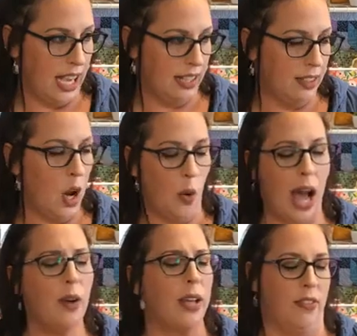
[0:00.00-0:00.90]
Yeah. No,
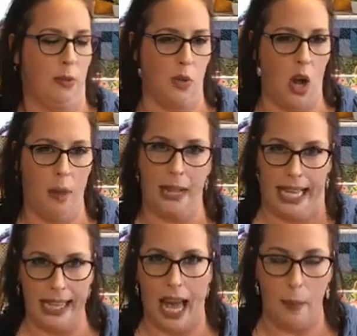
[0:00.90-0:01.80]
I don't give them chocolate. I'm
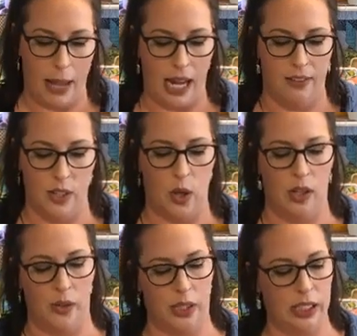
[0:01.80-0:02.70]
not that bad of a
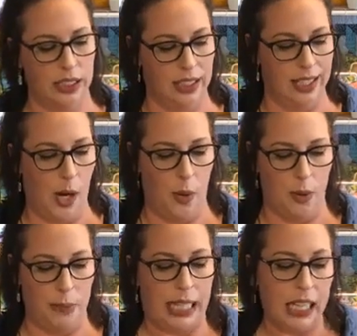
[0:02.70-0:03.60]
dog owner.
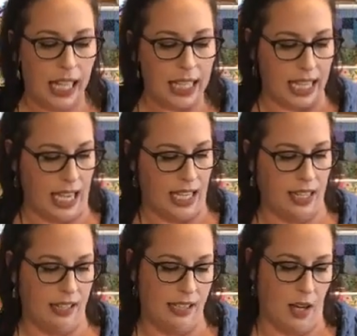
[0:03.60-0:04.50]
No, but they like cake.